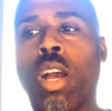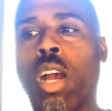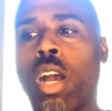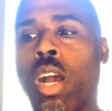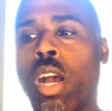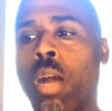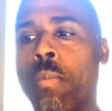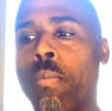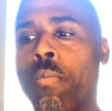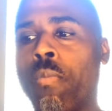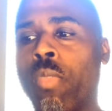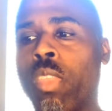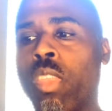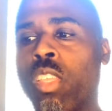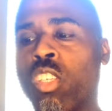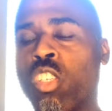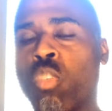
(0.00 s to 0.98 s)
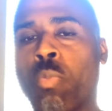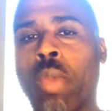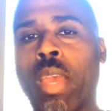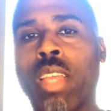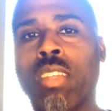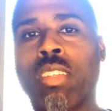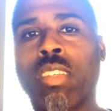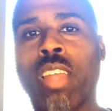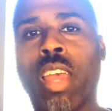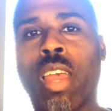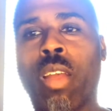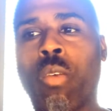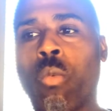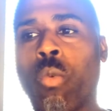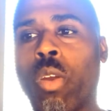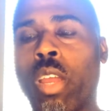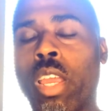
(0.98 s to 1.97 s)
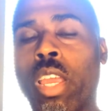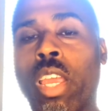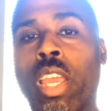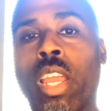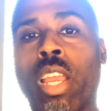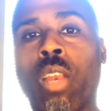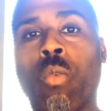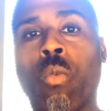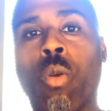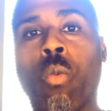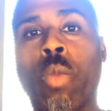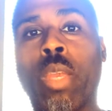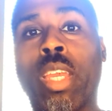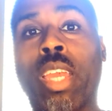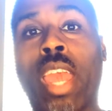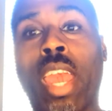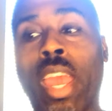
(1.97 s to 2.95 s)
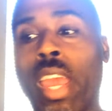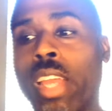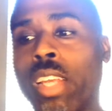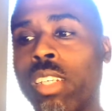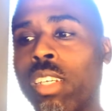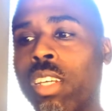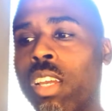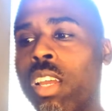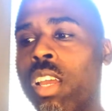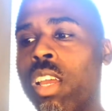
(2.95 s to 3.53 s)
the space that we're in when we can't